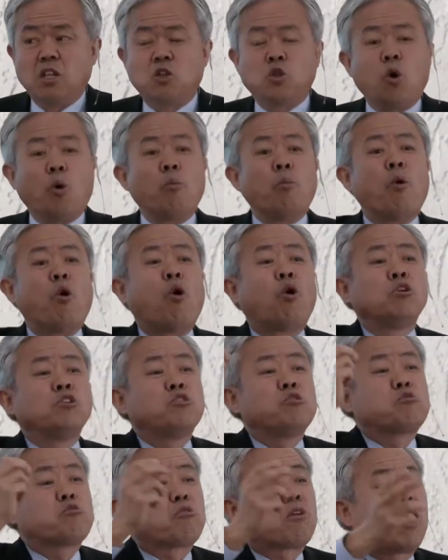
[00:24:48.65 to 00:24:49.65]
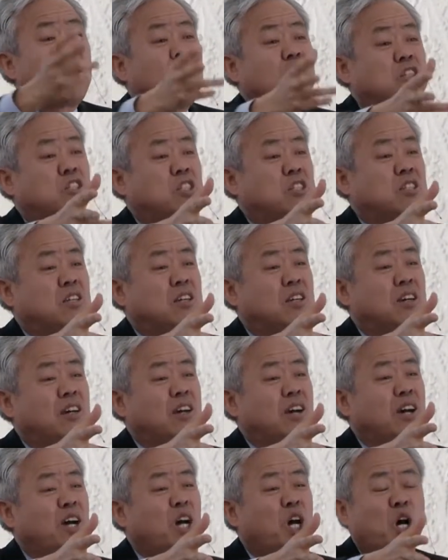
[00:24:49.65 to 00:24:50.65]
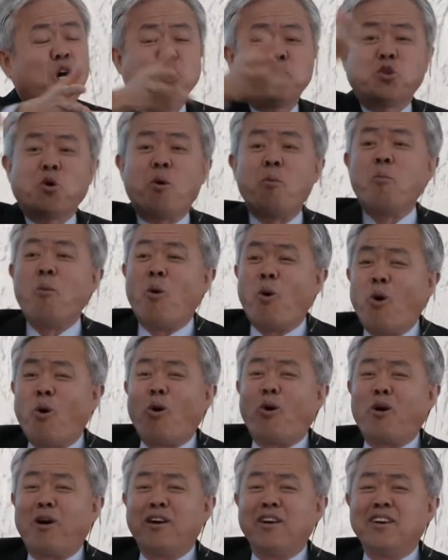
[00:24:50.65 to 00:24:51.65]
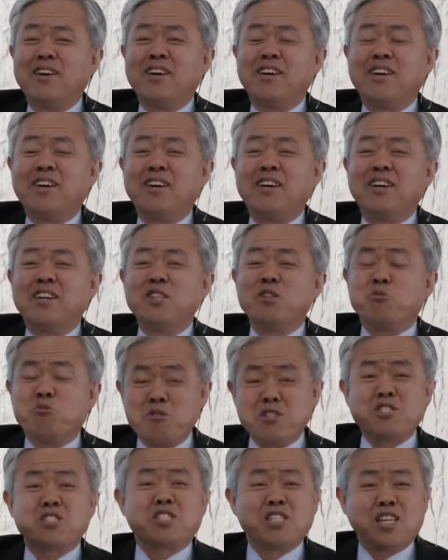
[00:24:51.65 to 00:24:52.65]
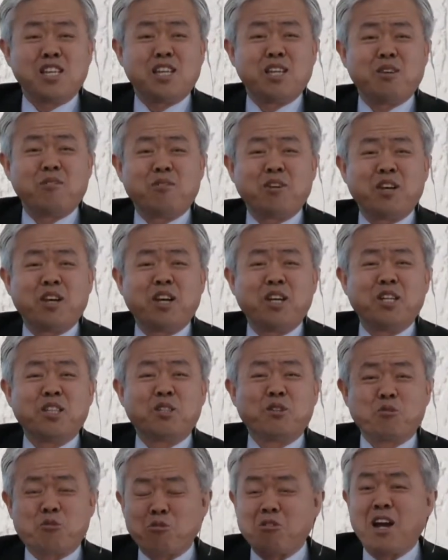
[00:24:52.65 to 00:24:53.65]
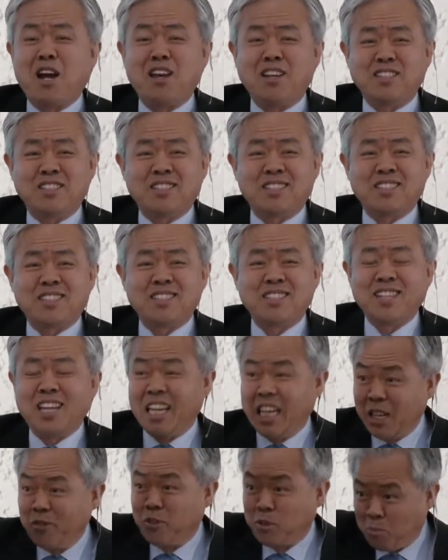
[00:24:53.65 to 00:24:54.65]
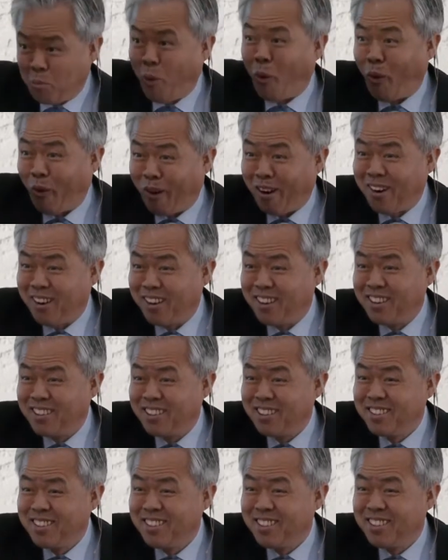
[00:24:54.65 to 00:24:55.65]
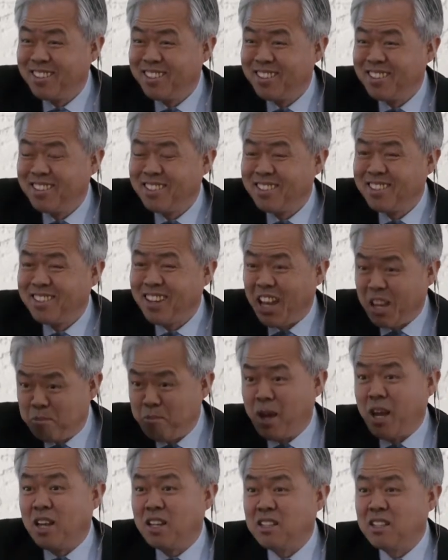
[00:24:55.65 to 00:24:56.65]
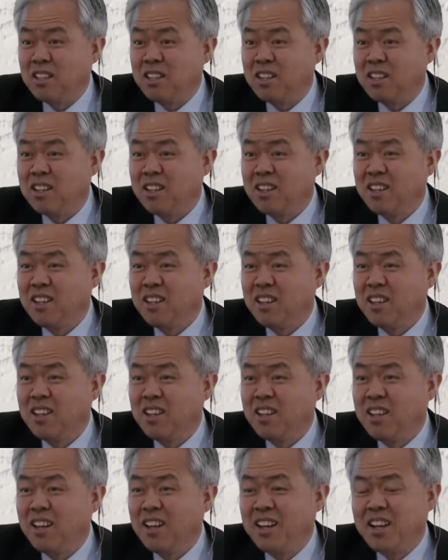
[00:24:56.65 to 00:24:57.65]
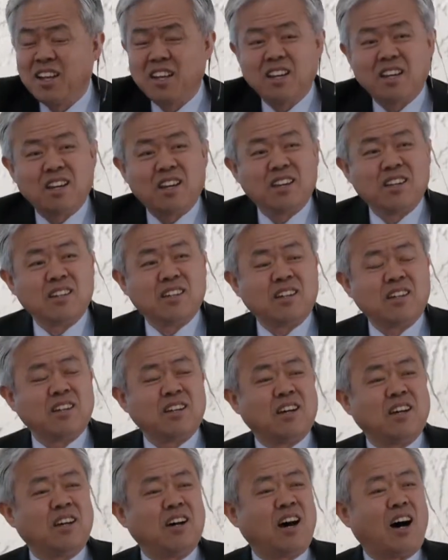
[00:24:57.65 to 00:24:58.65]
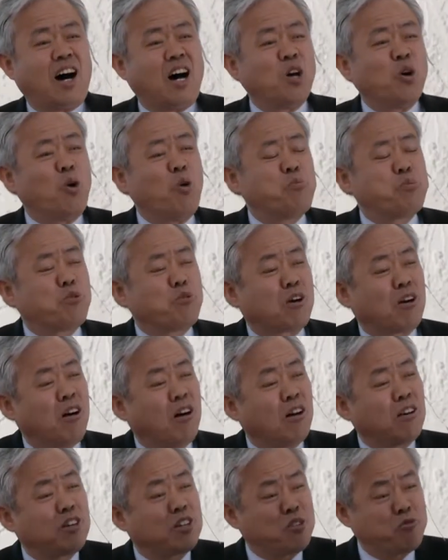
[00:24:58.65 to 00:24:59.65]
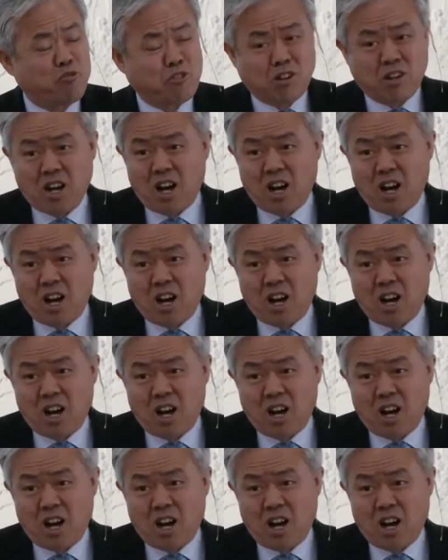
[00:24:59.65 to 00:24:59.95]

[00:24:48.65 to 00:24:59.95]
the more you grace, the more you receive to grace even more. Amen. Amen? I hope you are hungry for